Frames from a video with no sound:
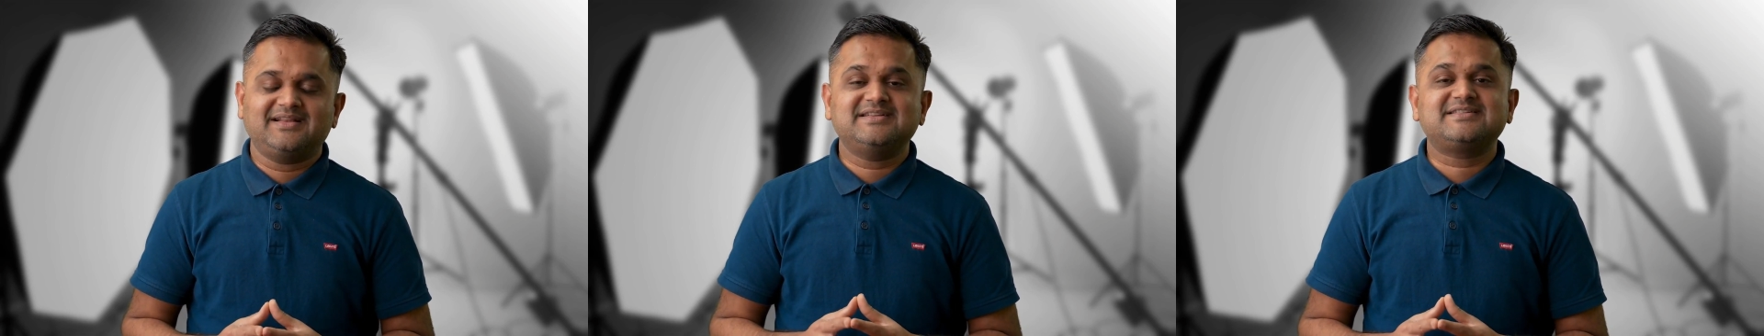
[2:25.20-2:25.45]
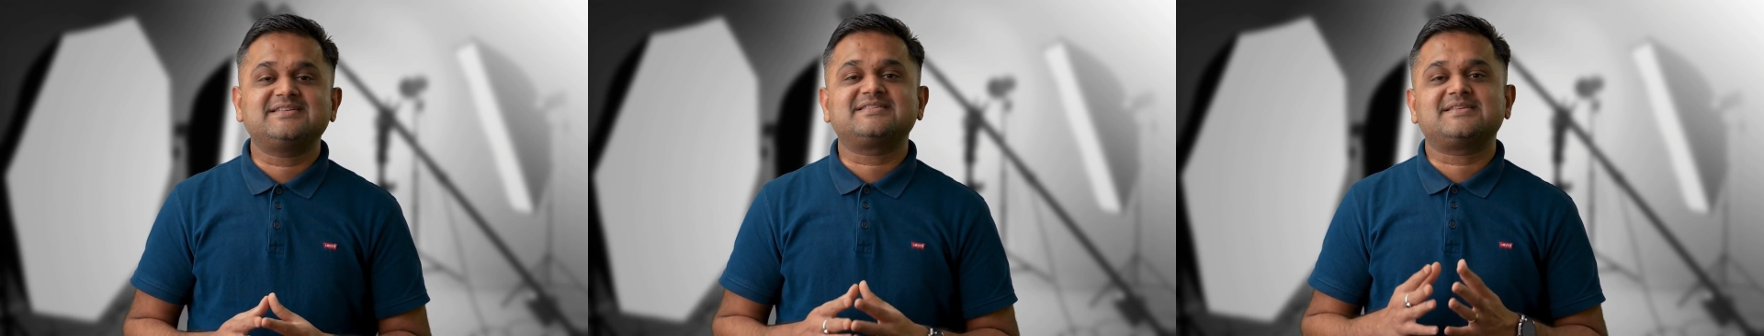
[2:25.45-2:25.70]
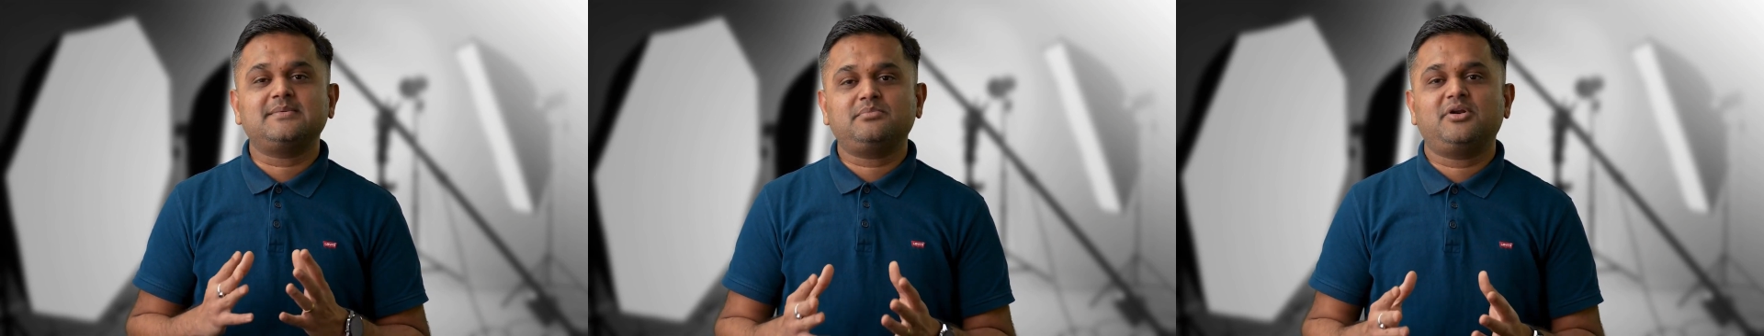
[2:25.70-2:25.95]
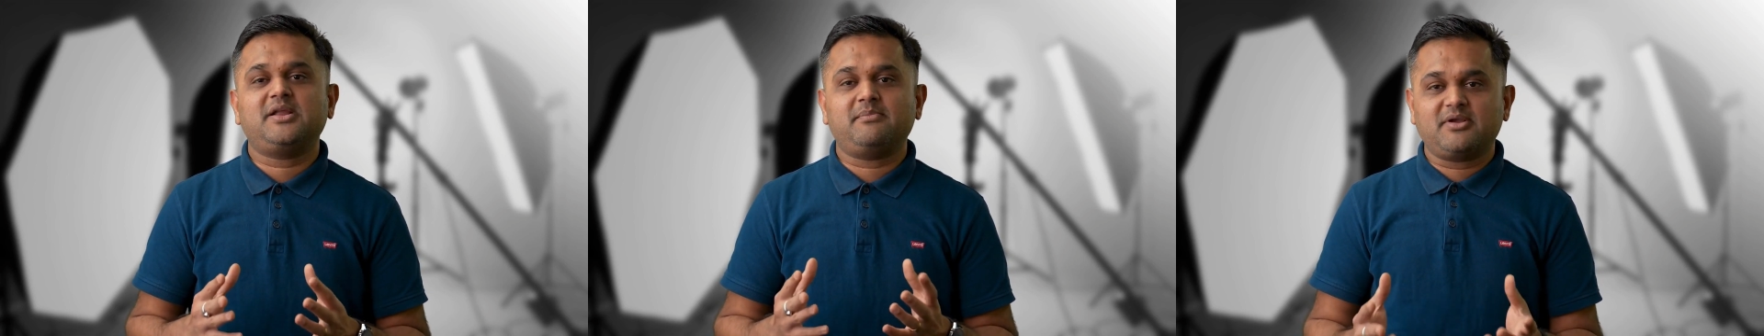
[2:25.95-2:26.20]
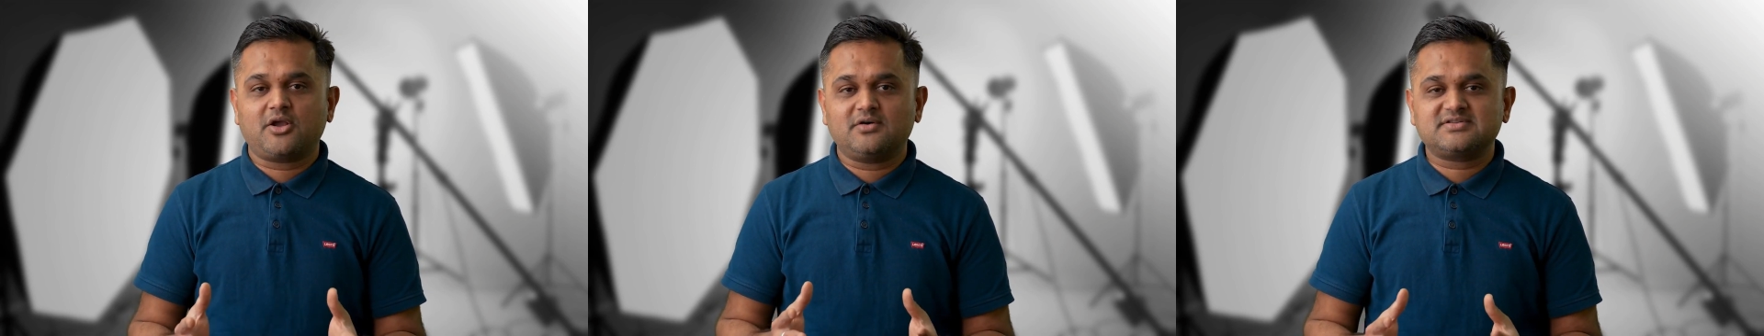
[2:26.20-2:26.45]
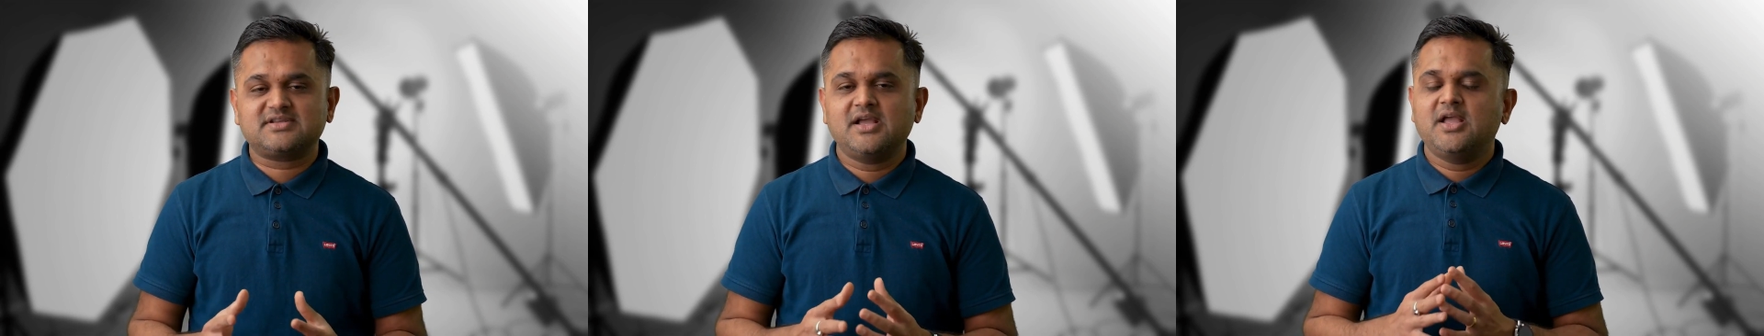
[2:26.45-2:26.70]
This is simply
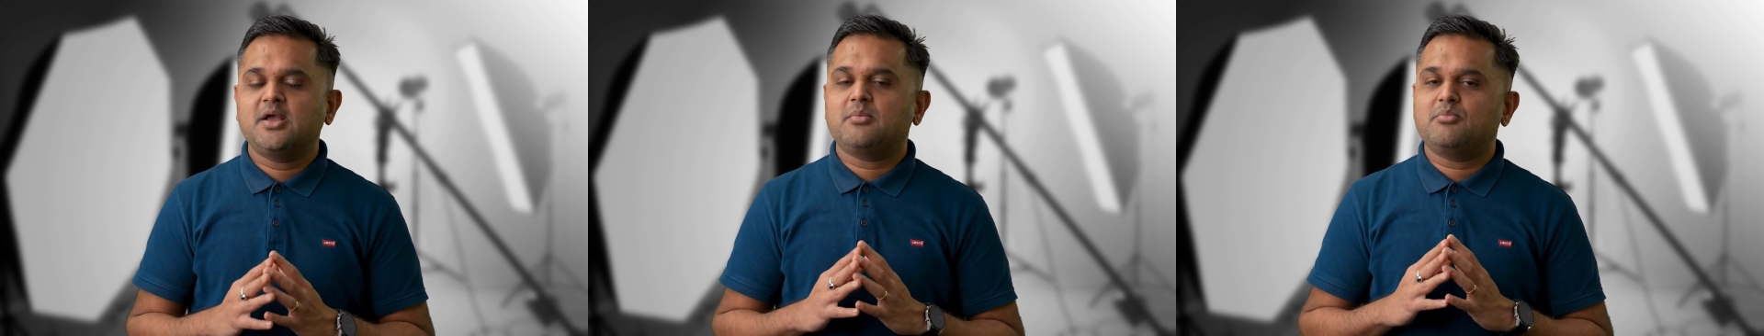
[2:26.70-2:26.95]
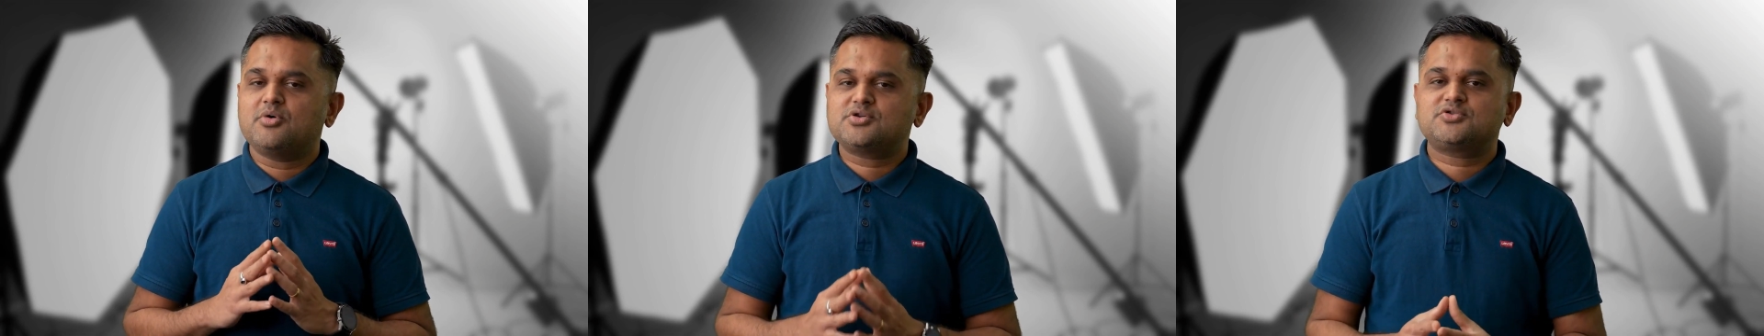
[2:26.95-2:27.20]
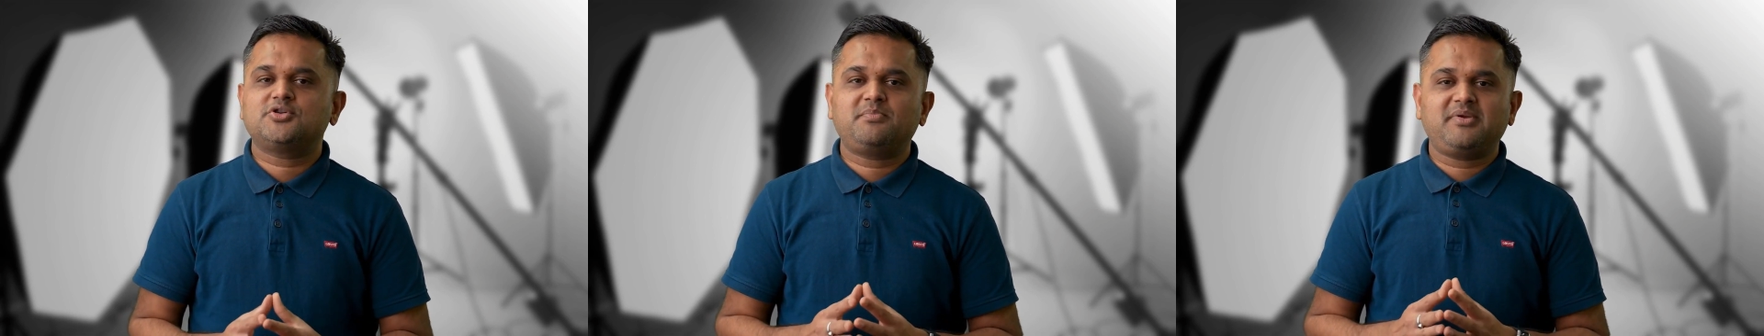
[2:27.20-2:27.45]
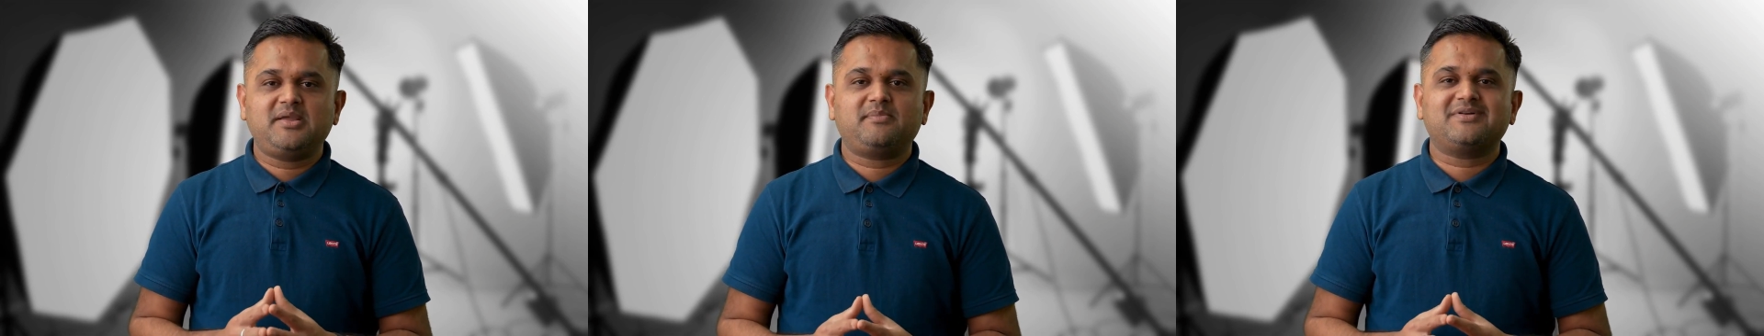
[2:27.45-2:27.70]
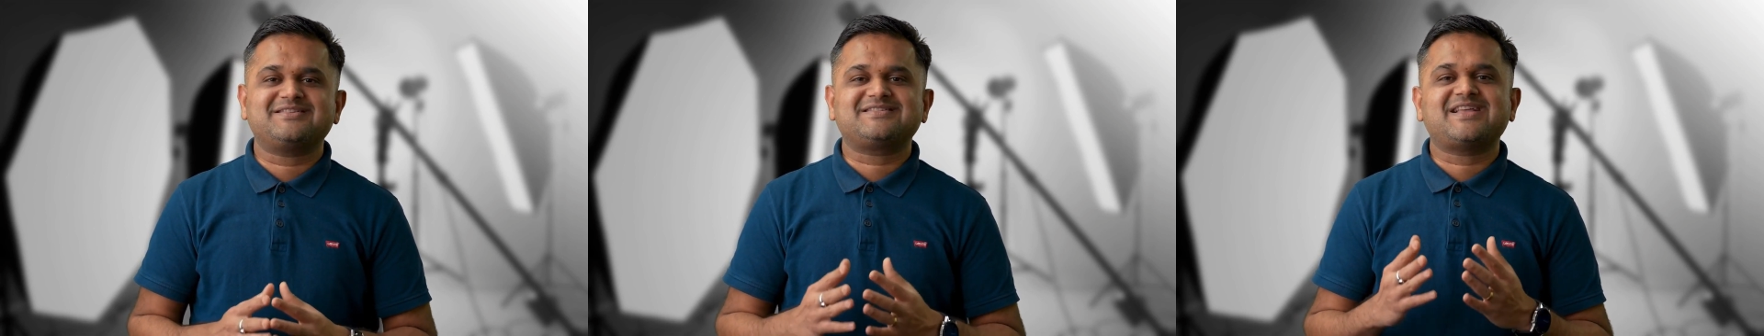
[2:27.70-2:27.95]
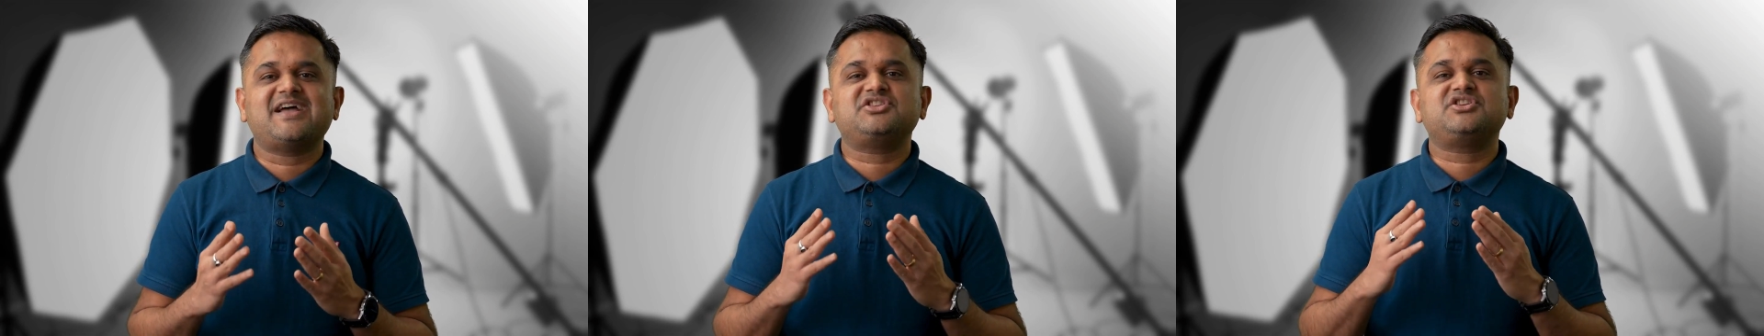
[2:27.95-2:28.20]
because most of the people
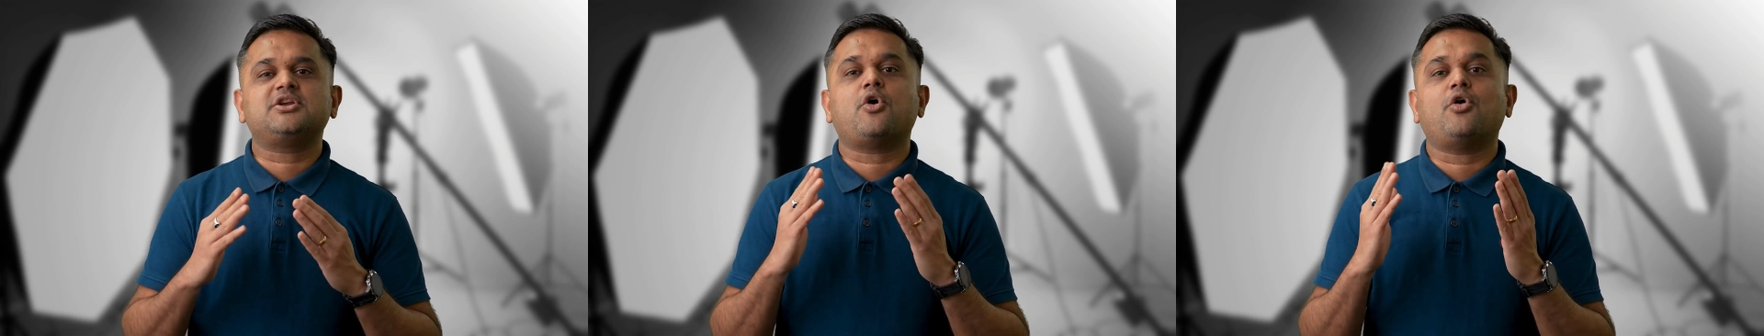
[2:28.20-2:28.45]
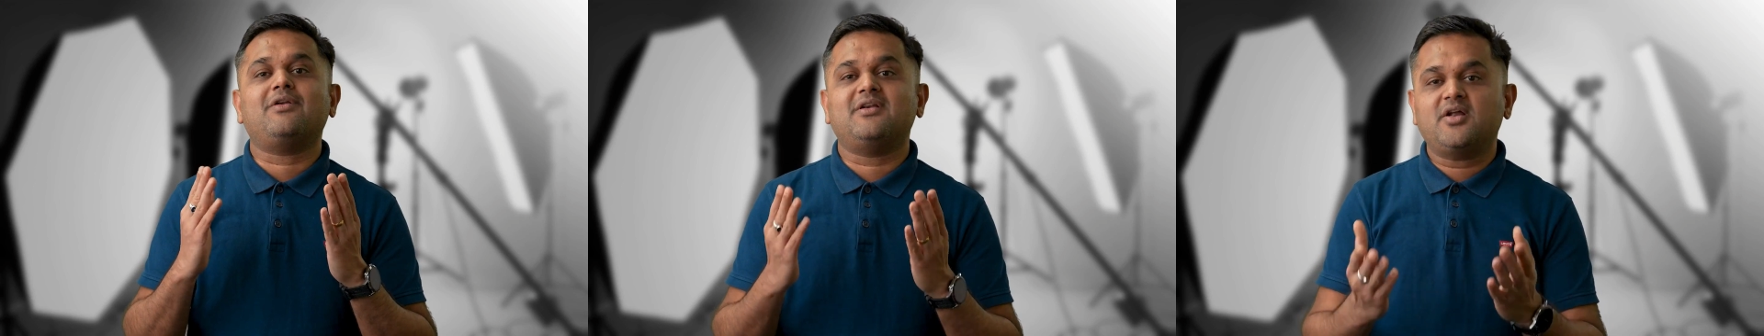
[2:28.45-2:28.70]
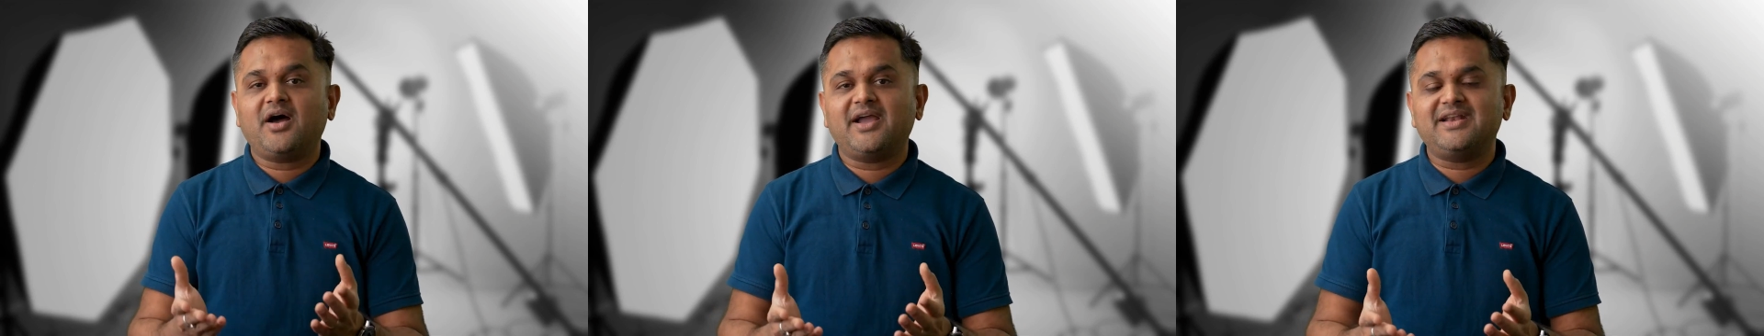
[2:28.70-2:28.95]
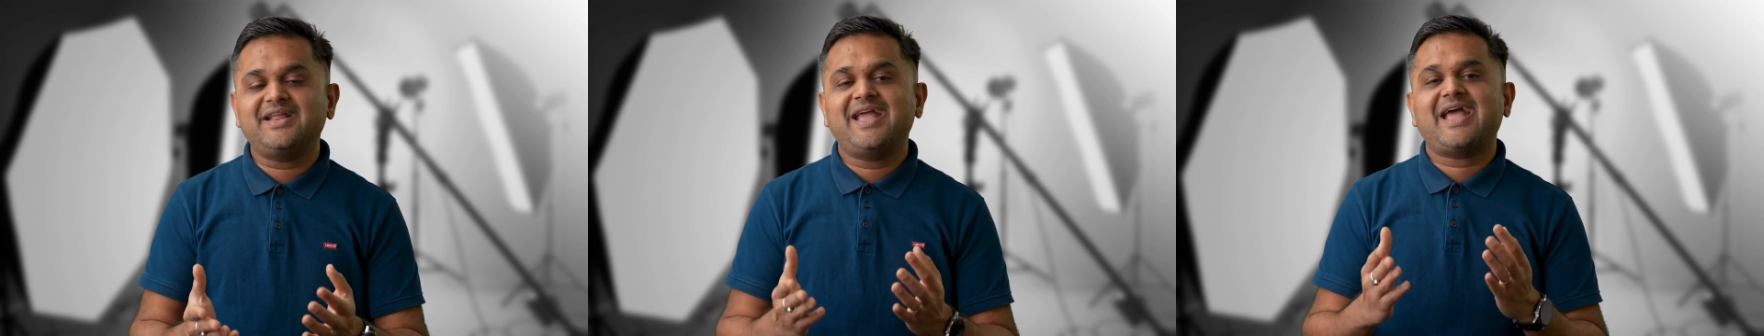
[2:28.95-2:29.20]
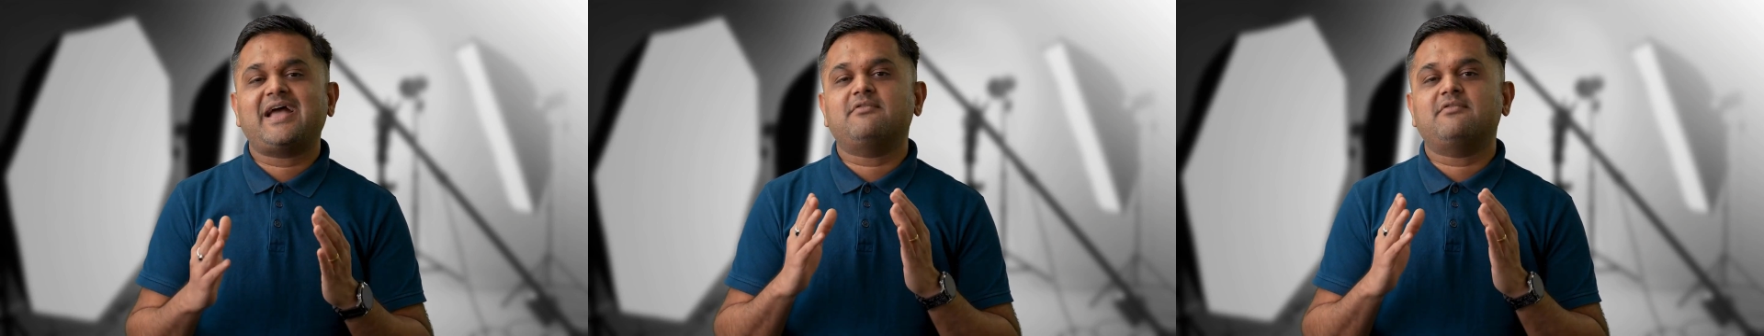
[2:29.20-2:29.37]
searching online